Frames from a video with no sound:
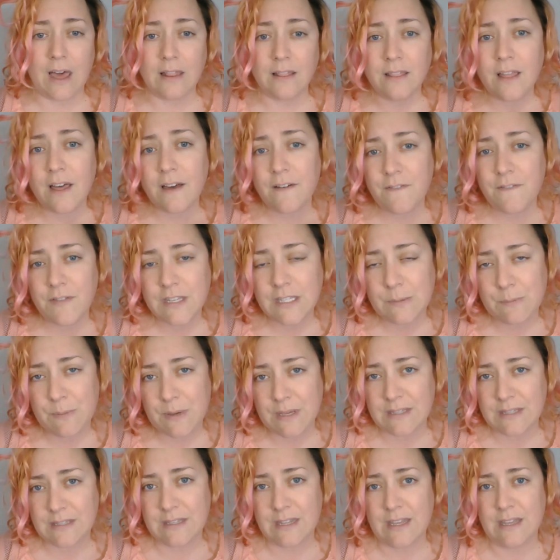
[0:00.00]
I love this
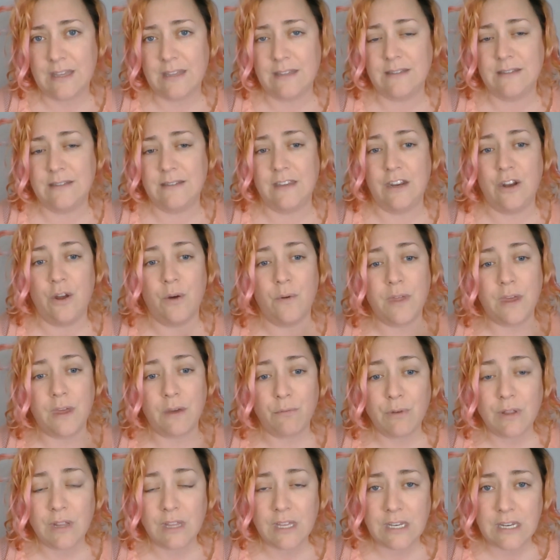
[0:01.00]
business, they
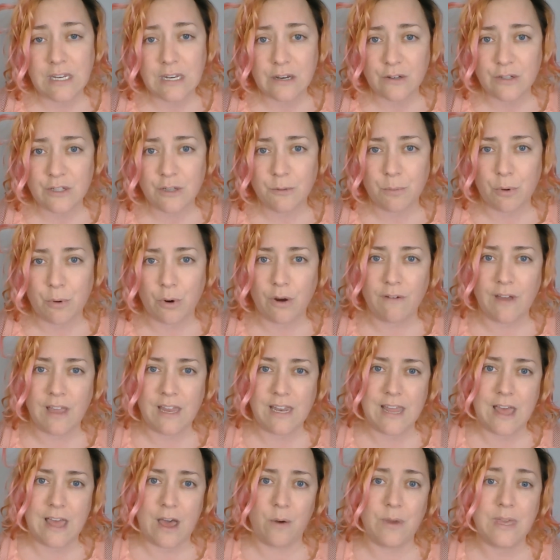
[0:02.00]
really need our support
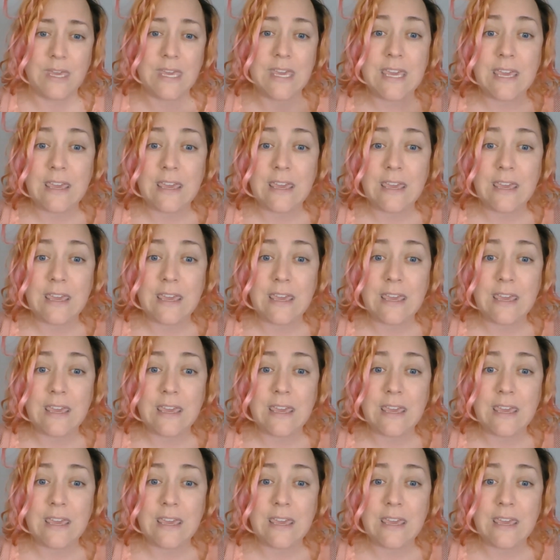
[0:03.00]
right now.